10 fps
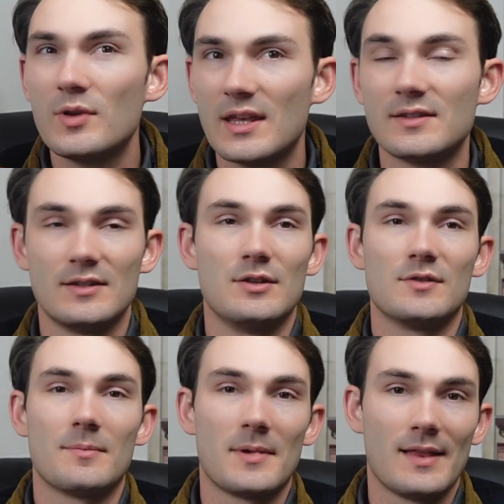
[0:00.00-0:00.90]
you would get to
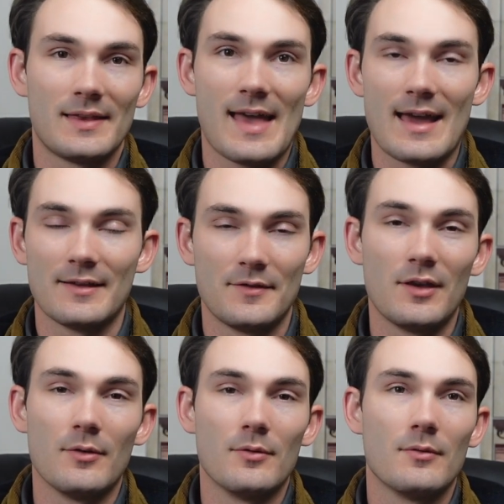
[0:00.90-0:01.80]
do something like that
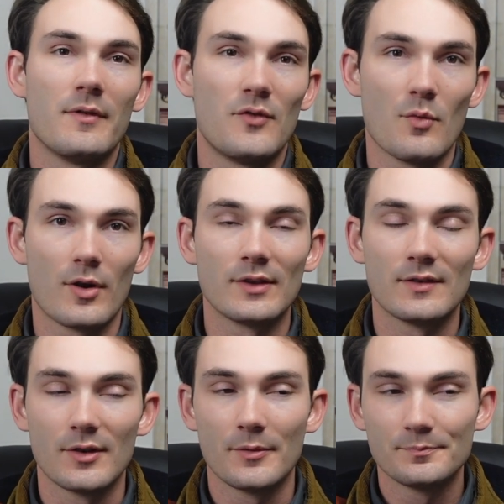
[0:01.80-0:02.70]
if you if you
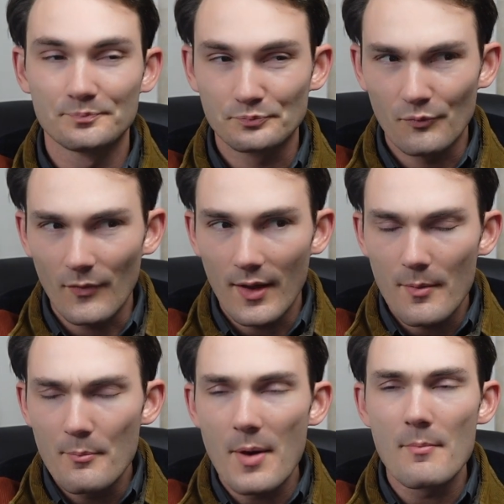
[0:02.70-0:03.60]
wanted to.
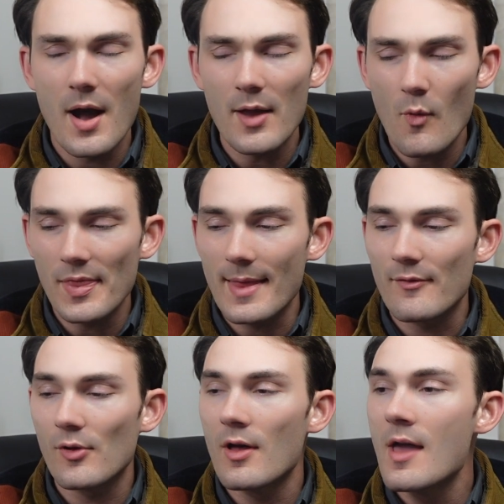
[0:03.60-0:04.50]
But my one
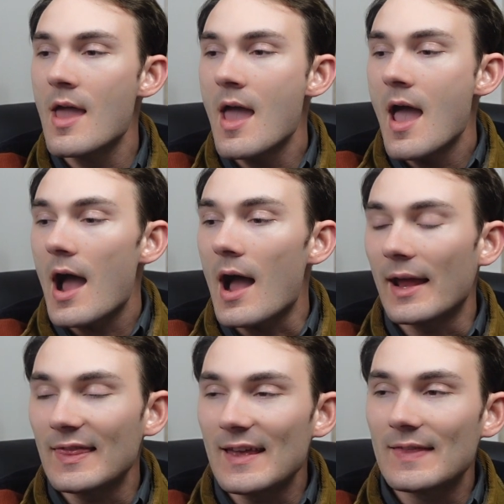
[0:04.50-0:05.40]
level
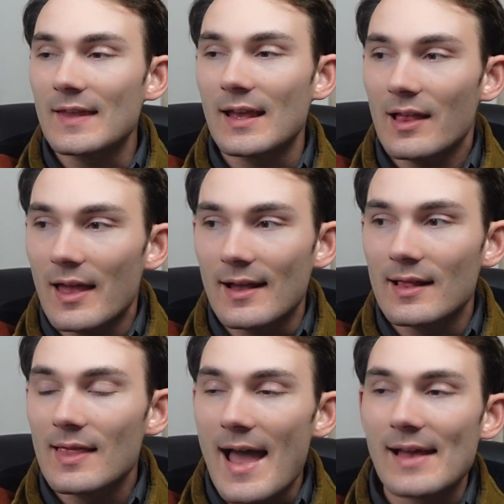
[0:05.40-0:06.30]
I think that a, a
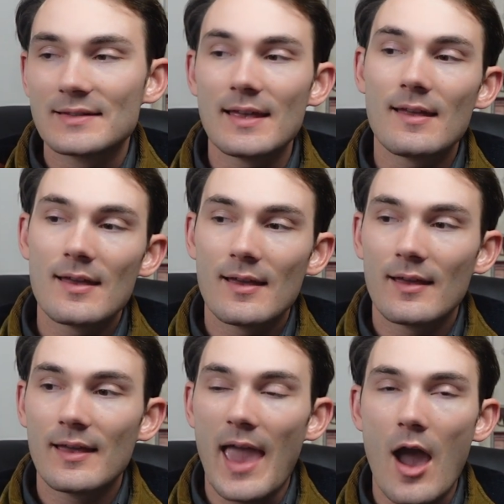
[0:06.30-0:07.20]
classic
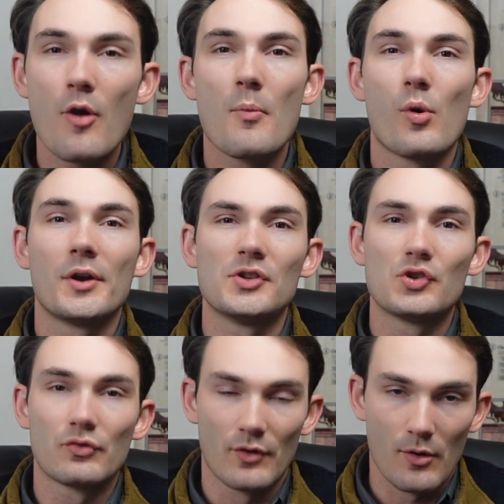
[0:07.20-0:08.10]
cowboy
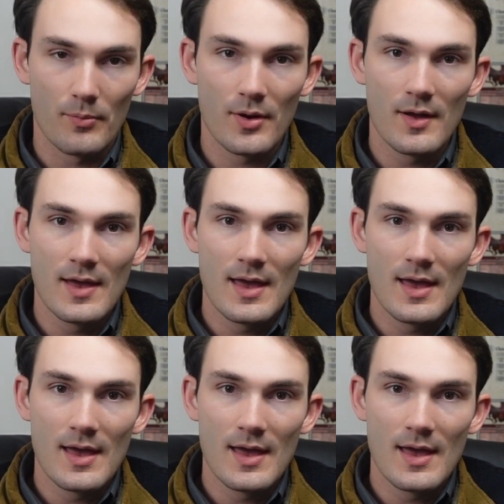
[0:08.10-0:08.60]
trope,